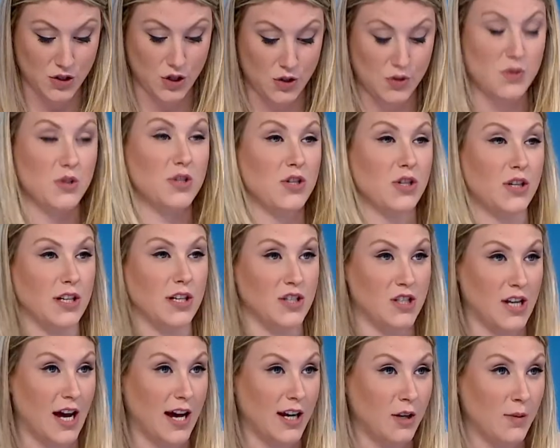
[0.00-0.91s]
show's return
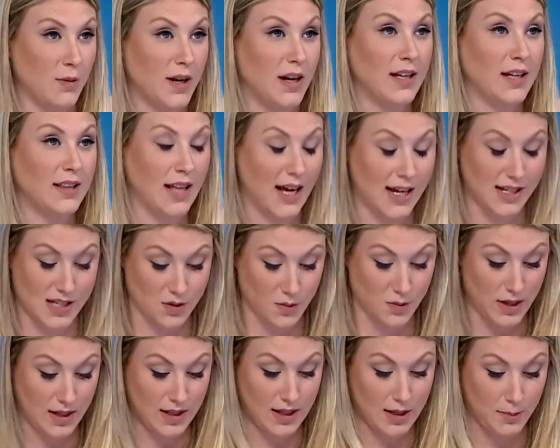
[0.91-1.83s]
in January.
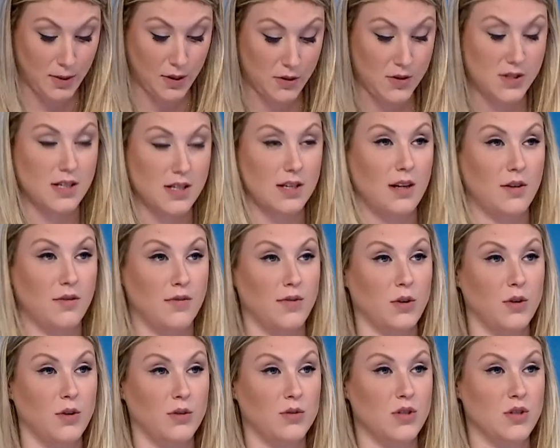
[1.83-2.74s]
Last week, they posted a
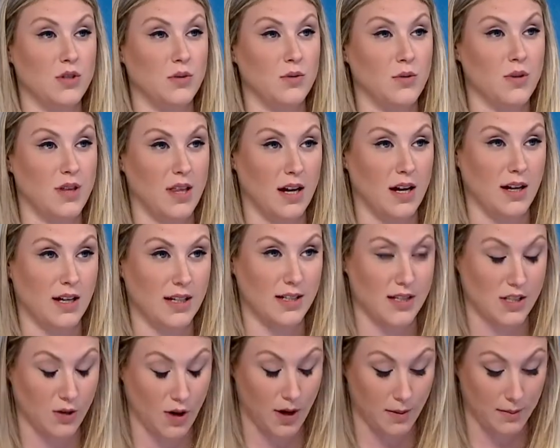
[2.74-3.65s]
photo to their
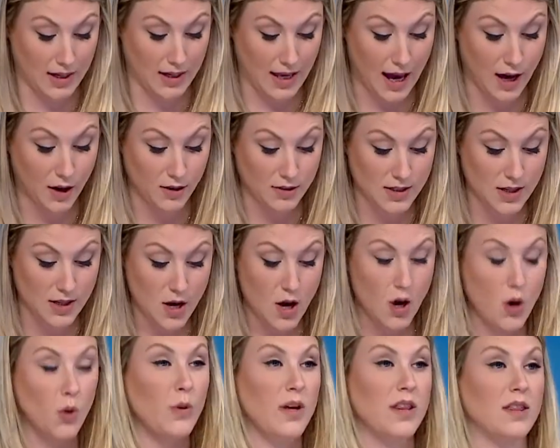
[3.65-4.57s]
Instagram account
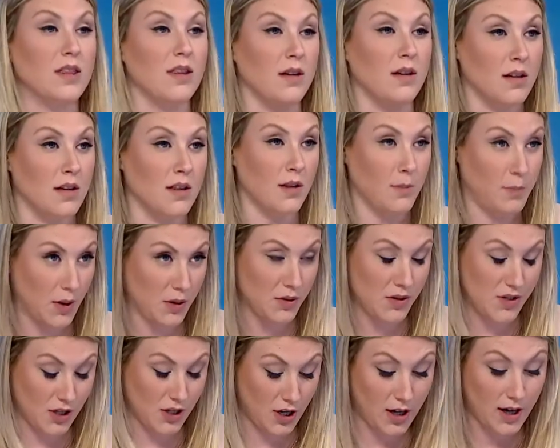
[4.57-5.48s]
with the
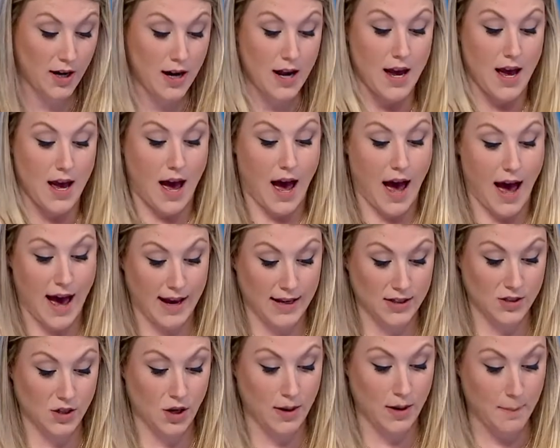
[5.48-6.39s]
poster.
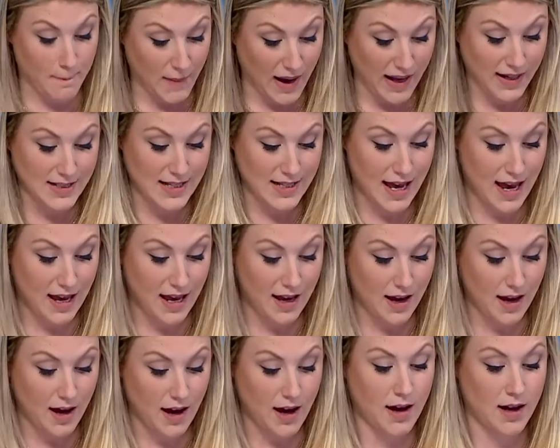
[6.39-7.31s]
And on
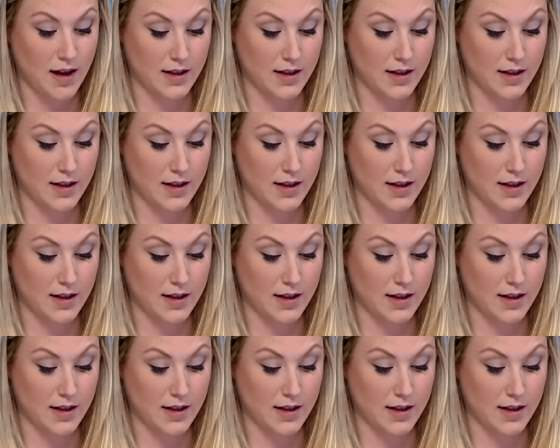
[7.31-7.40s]
Monday,